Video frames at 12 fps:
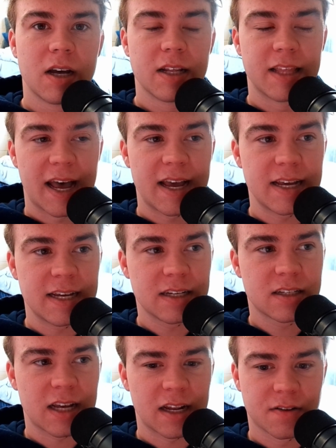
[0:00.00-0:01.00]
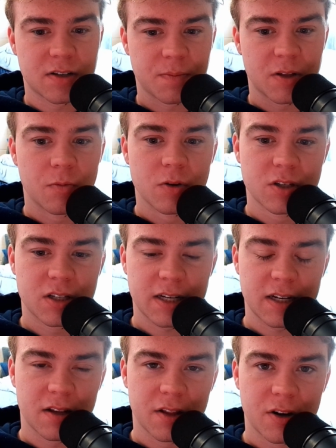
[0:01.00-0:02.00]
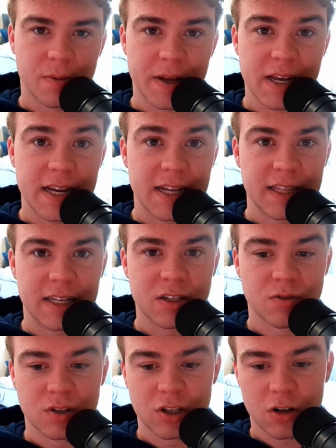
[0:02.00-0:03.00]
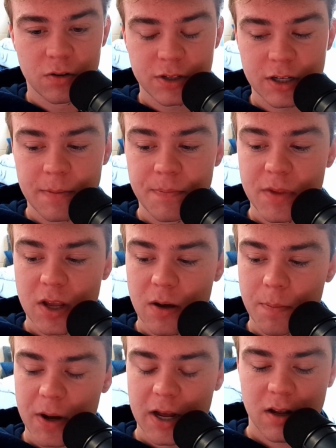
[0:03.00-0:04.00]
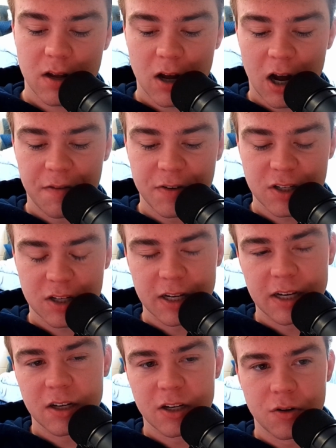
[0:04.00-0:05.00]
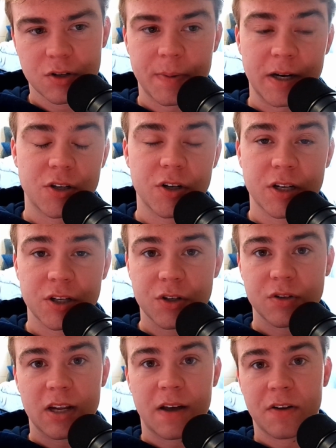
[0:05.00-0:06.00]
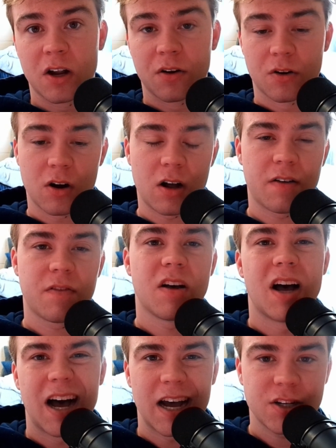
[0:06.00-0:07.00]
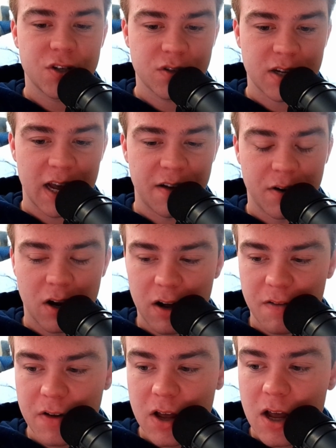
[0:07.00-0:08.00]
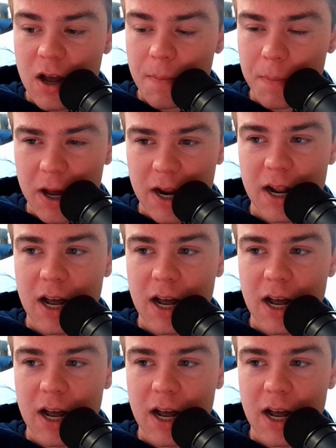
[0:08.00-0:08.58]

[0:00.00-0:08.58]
That is kind of something we'll see in a little bit in these results. But obviously Ghost Spectre, you can choose to have it on or off. I choose to have it off, but